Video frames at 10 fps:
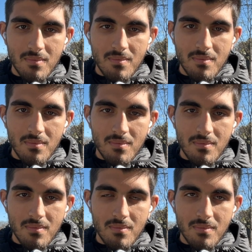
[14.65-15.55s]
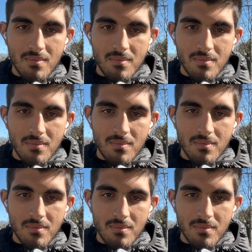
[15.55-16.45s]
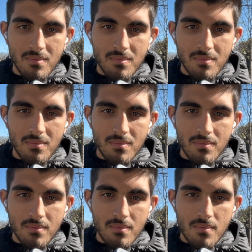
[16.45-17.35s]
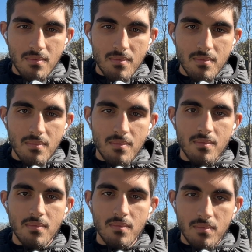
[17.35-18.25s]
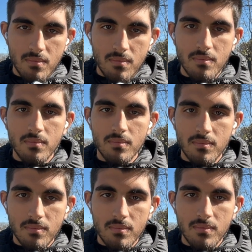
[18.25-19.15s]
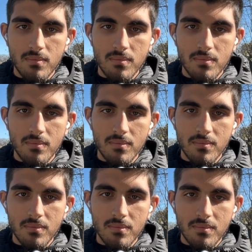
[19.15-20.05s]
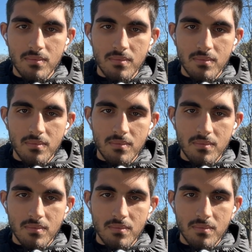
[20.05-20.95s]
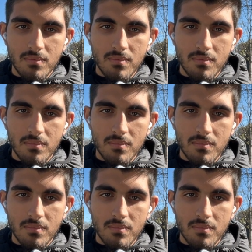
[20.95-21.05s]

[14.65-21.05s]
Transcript: This person isn't speaking.